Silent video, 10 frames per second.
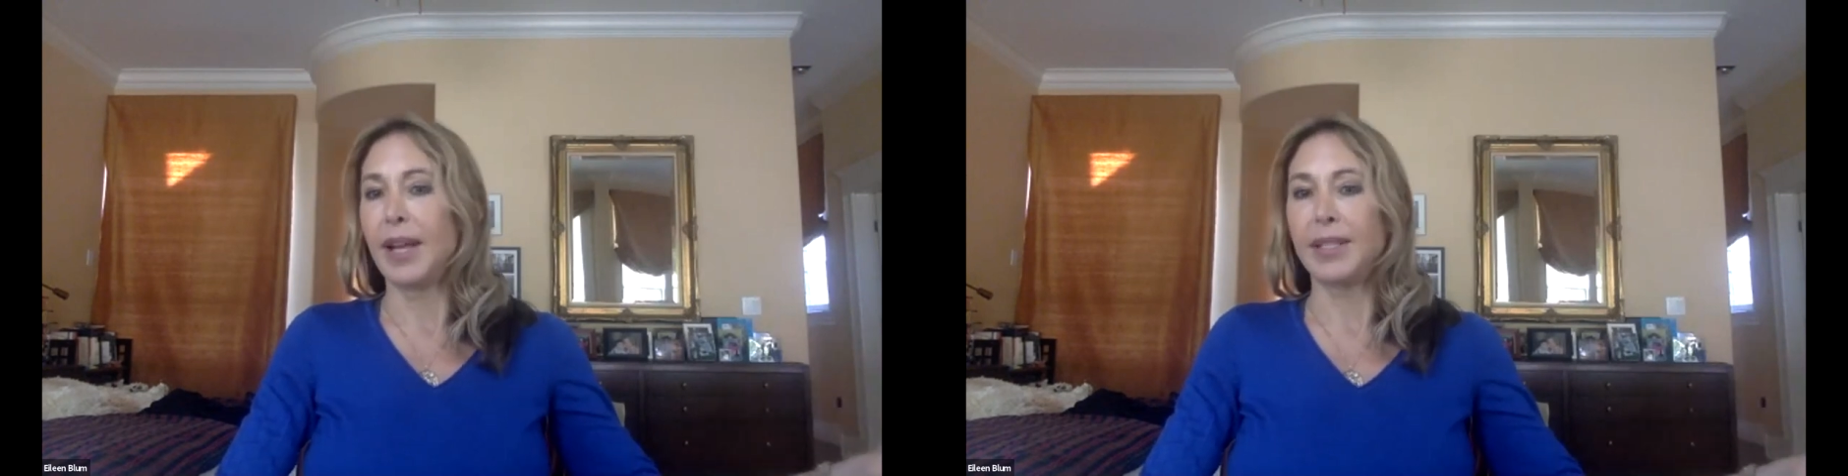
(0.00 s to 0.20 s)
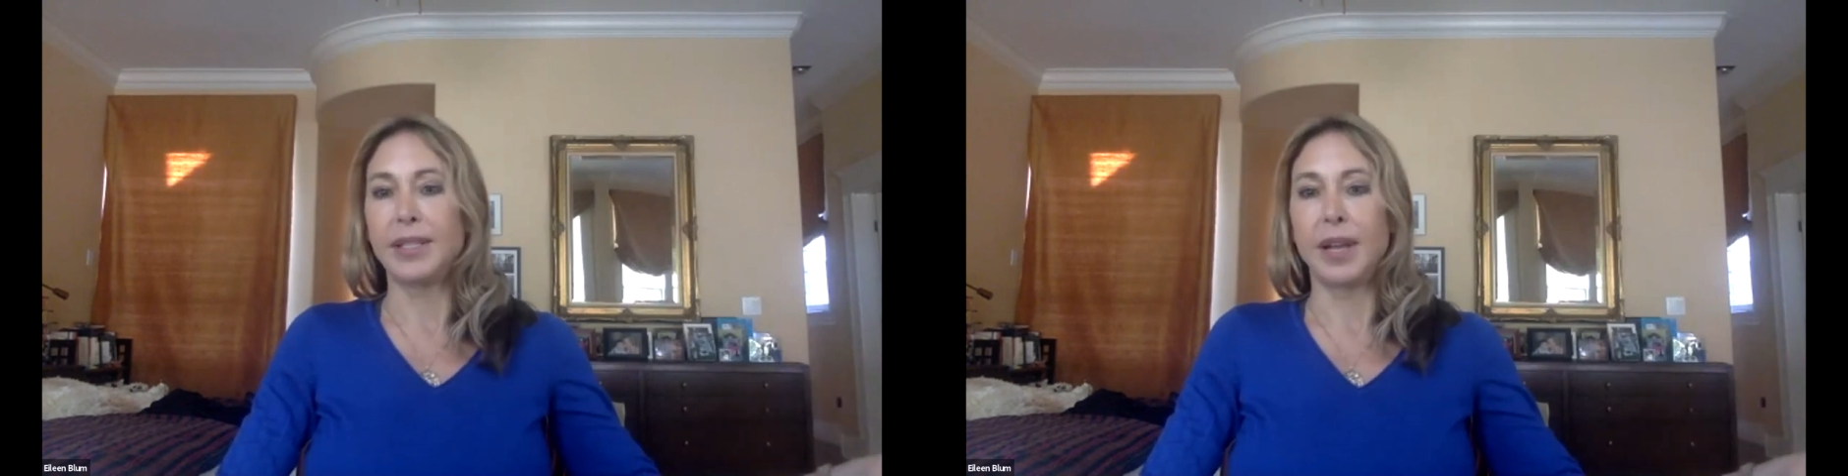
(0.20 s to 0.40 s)

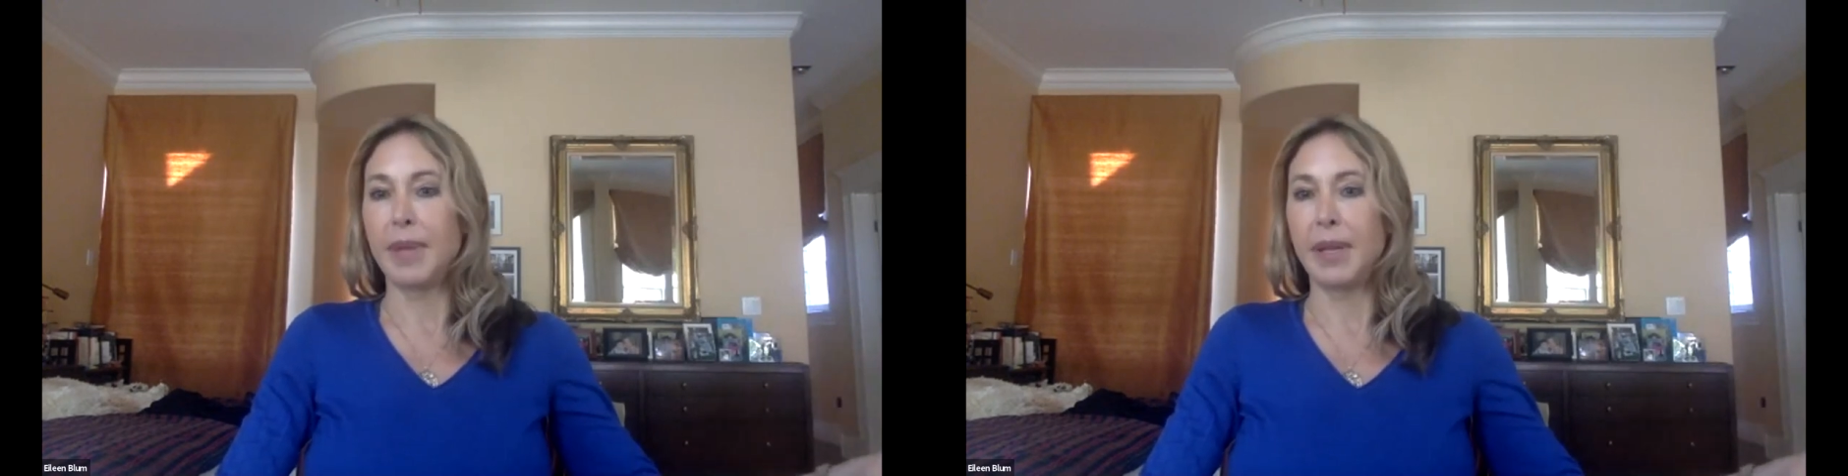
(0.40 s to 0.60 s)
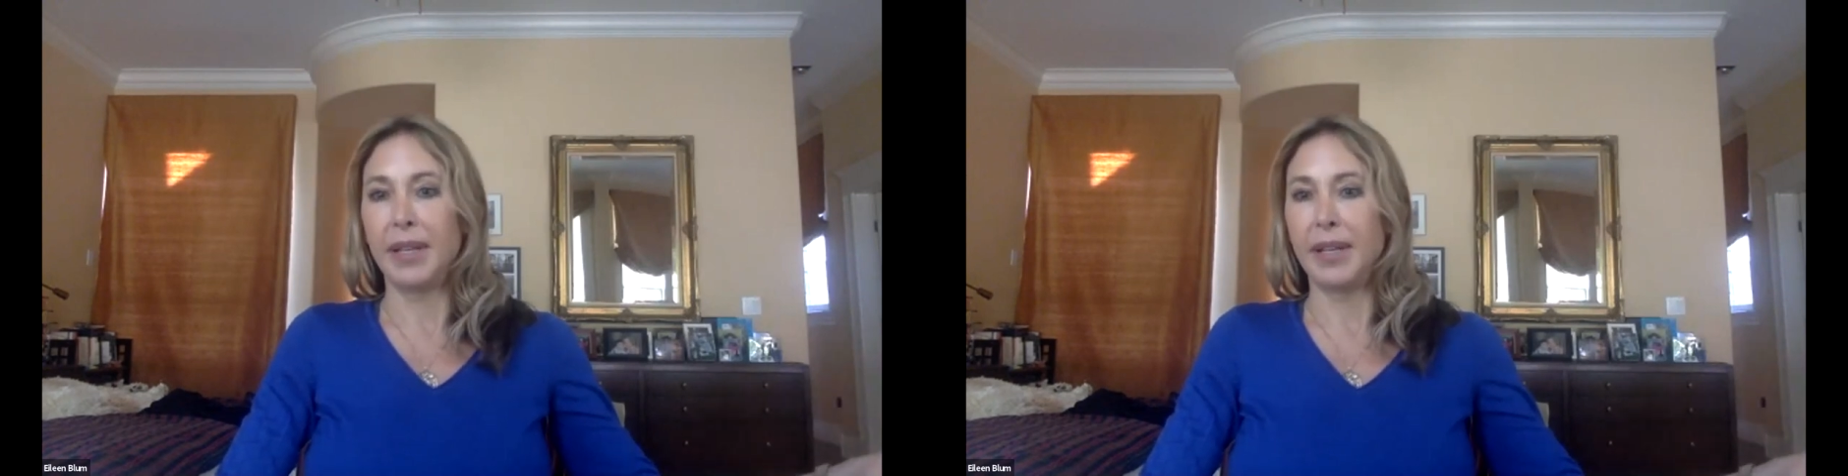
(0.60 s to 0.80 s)
That's an
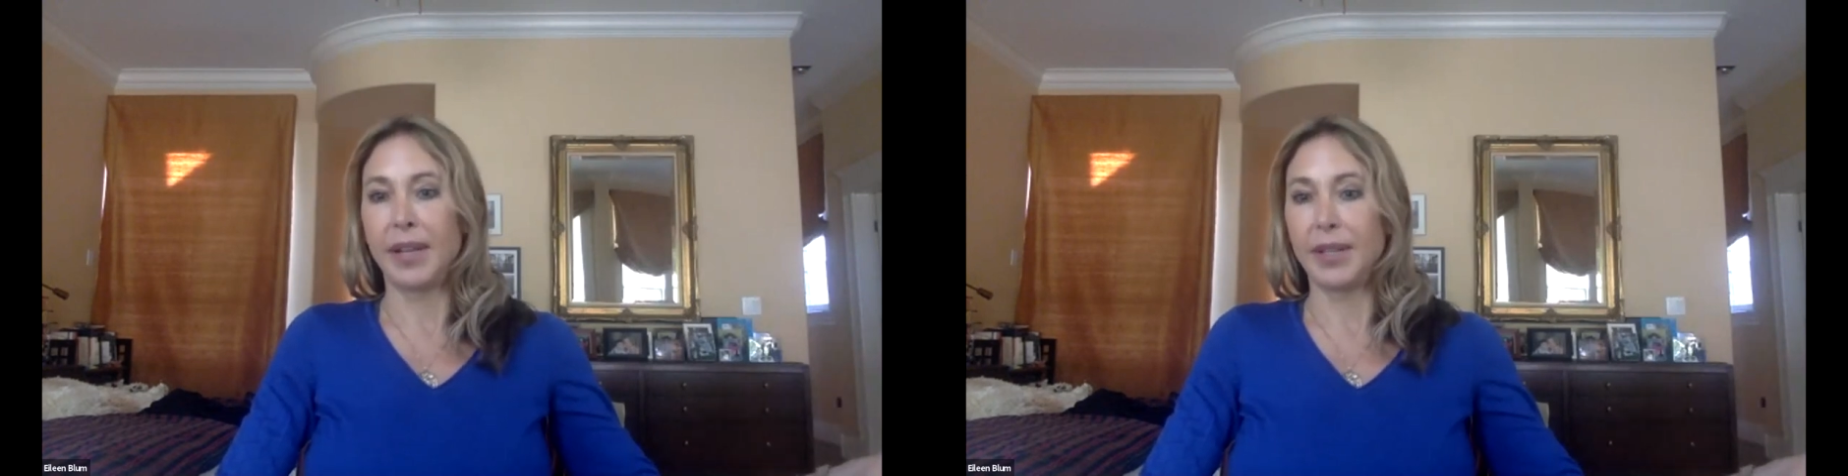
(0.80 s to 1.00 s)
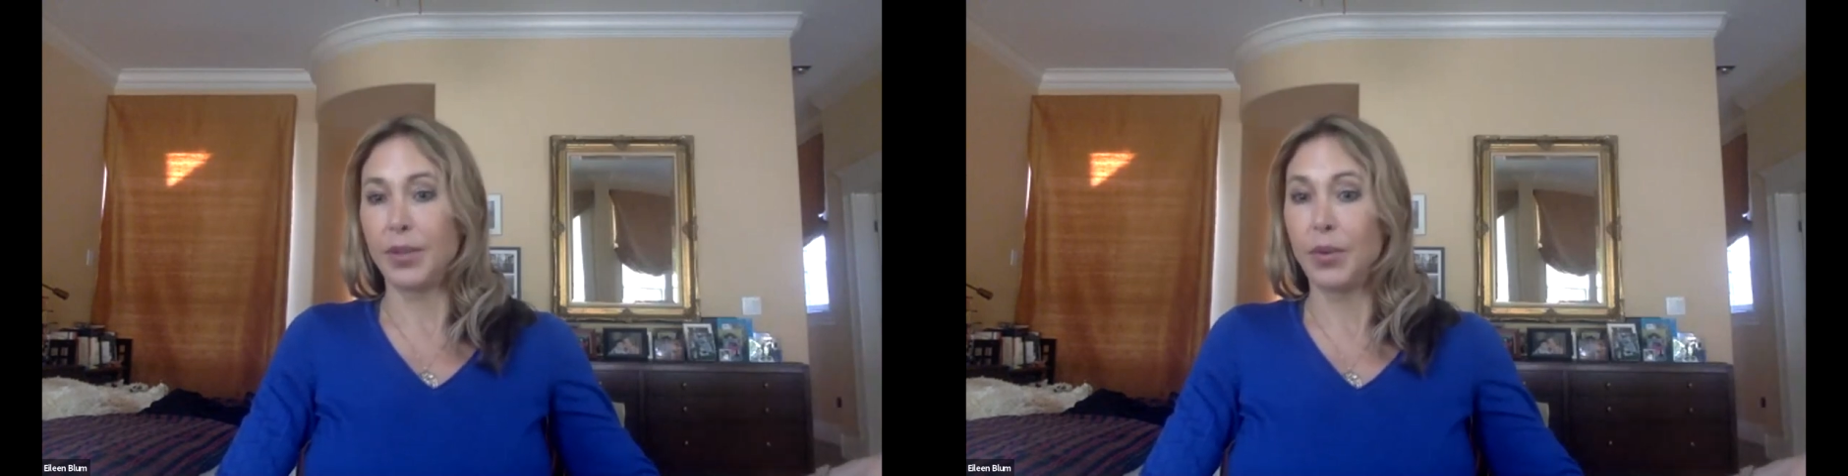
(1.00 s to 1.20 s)
unmet need at
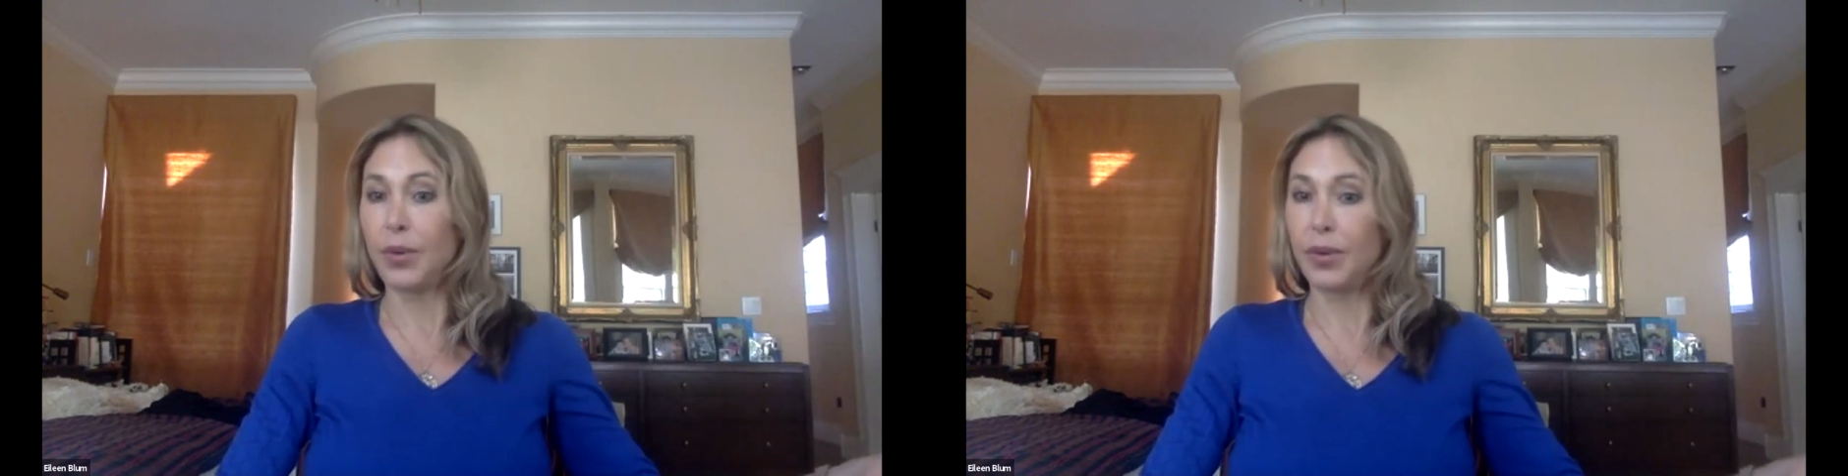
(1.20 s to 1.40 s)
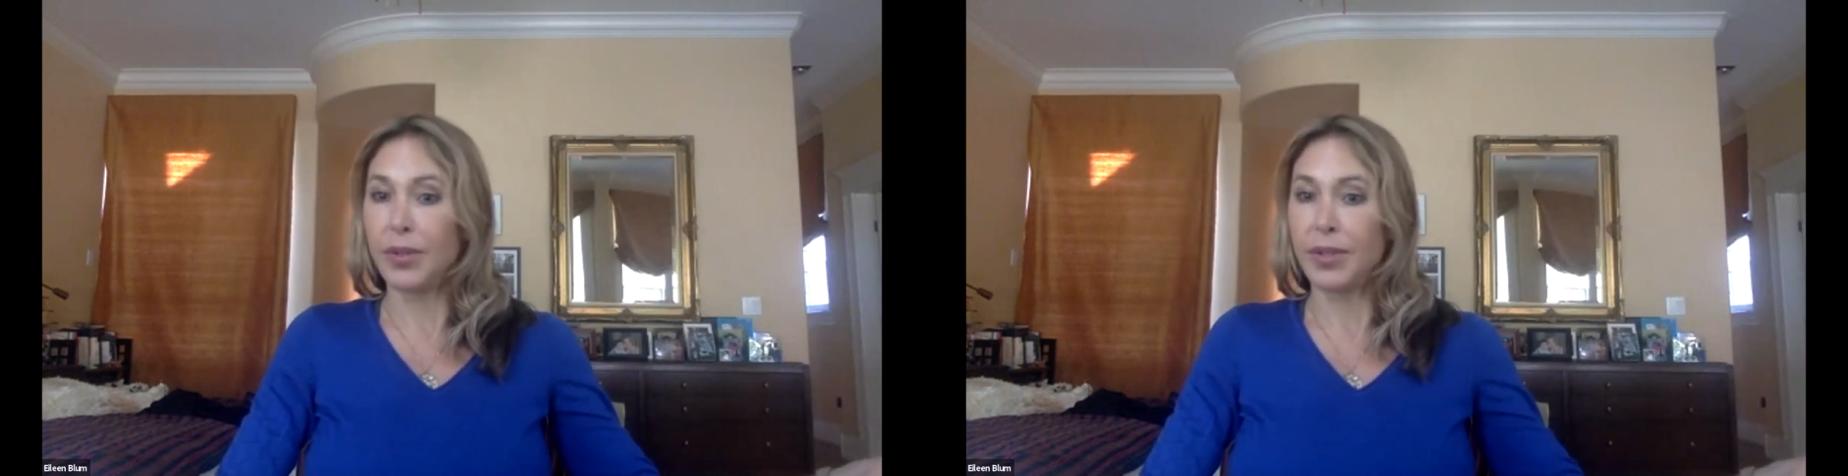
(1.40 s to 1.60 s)
that school.